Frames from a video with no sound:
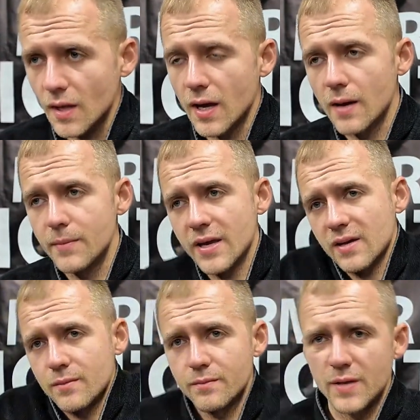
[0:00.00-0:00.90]

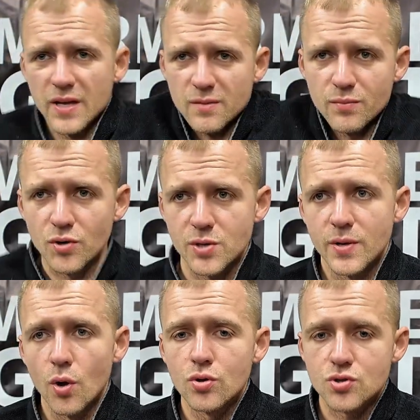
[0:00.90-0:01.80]
it can put you
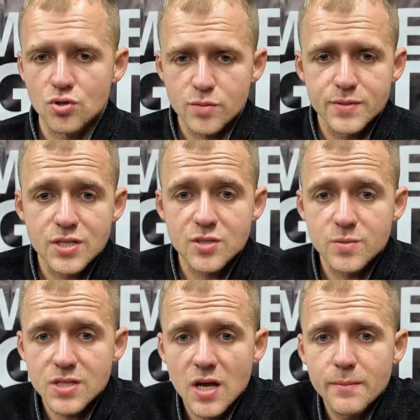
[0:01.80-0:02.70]
in all sorts of
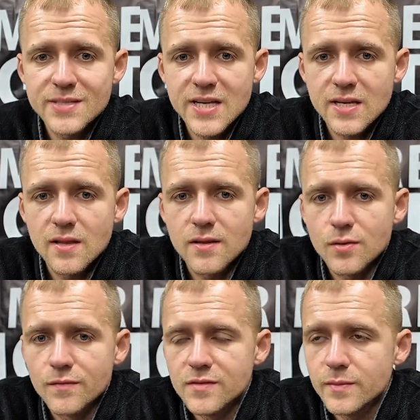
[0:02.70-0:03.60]
positions which aren't particularly
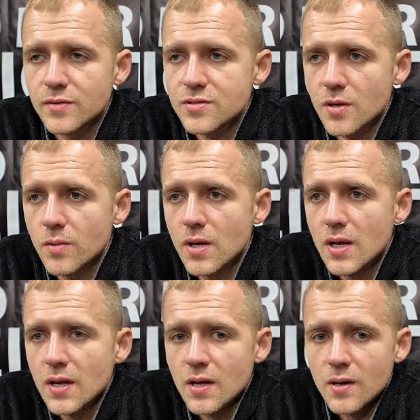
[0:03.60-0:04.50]
comfortable. So
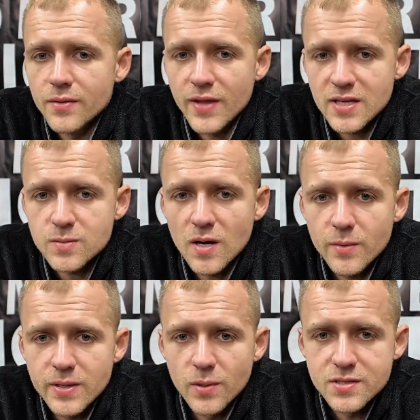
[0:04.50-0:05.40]
that's why
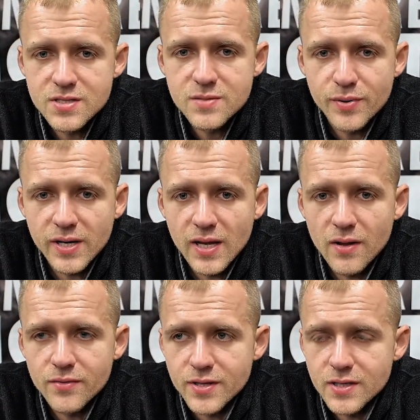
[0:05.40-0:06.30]
we wanted to bring
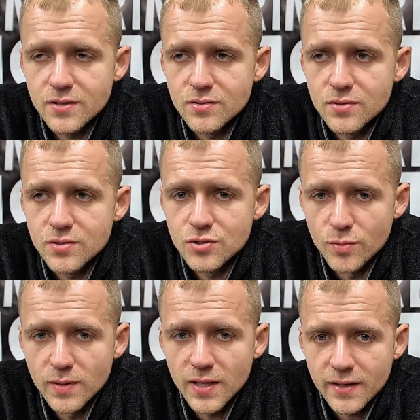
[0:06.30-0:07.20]
out the
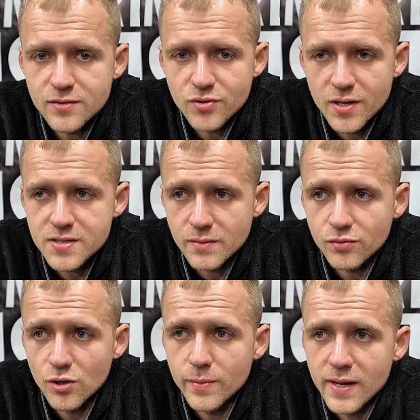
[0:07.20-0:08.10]
double length
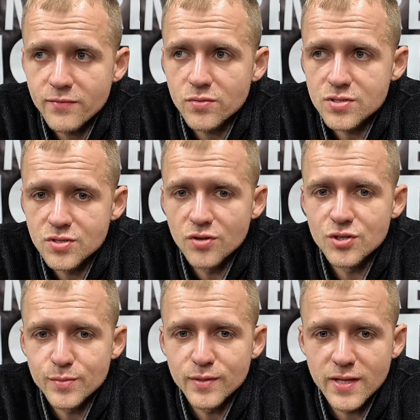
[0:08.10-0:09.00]
tricep rope. And everyone's done
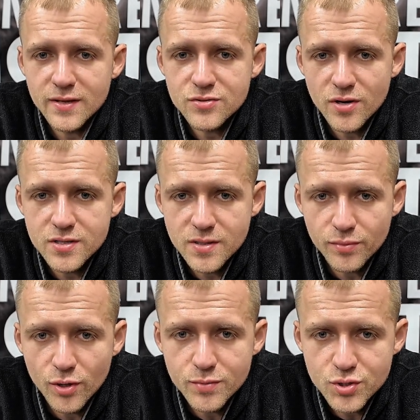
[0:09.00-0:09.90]
the double length
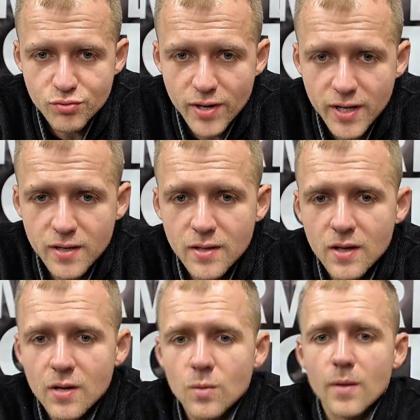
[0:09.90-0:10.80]
tricep rope trick,
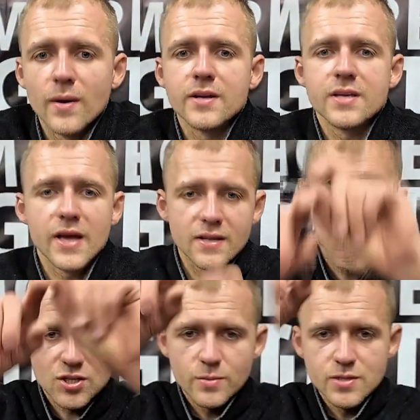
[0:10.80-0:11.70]
whereby you get
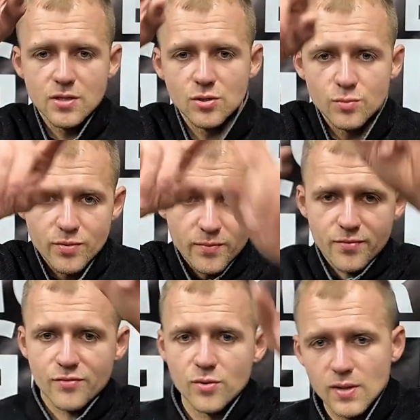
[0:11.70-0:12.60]
2 and you loop them
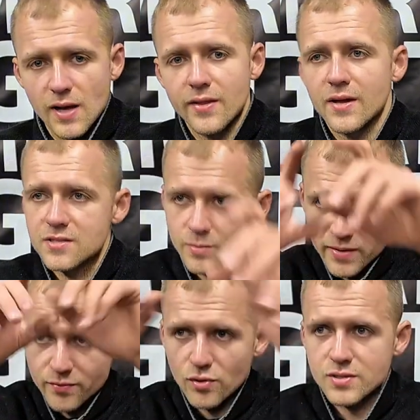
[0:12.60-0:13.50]
through like that. So
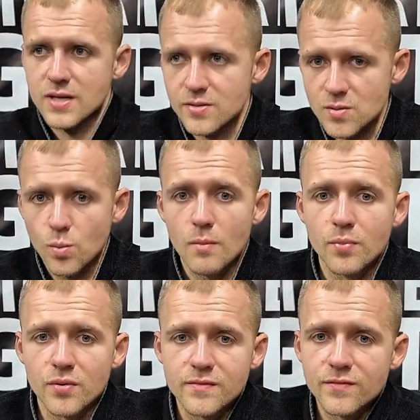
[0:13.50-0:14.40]
we brought out a
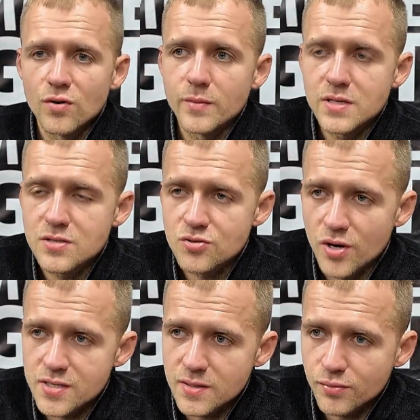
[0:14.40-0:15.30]
1.4 meter
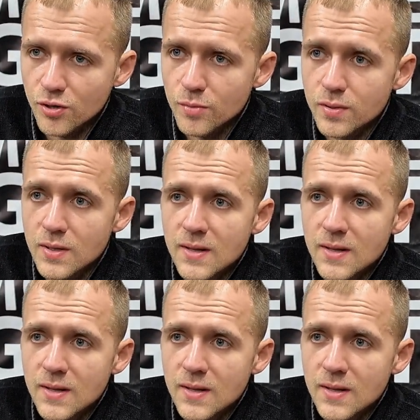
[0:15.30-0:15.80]
tricep rope.